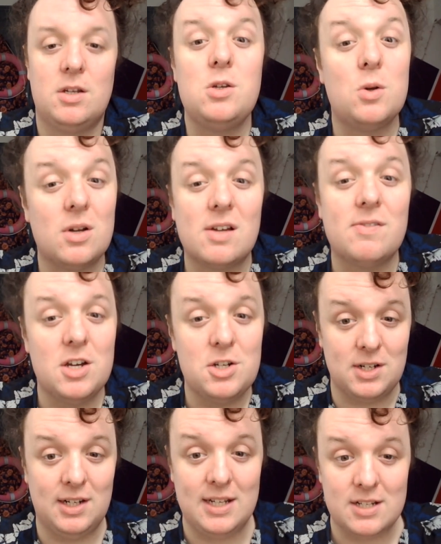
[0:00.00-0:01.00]

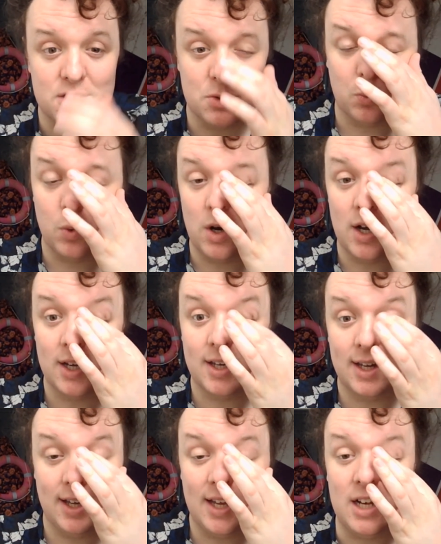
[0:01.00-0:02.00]
Neurodivergent leaders work
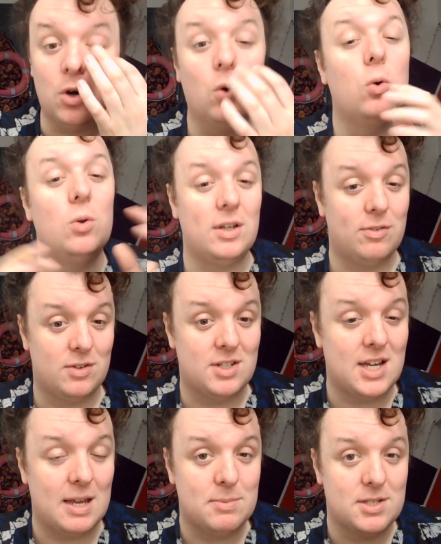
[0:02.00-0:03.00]
in all
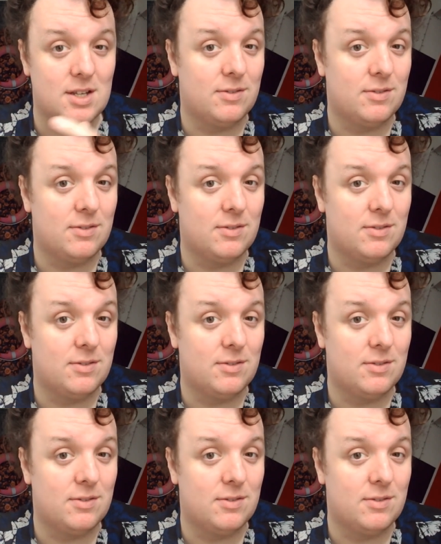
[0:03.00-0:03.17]
different types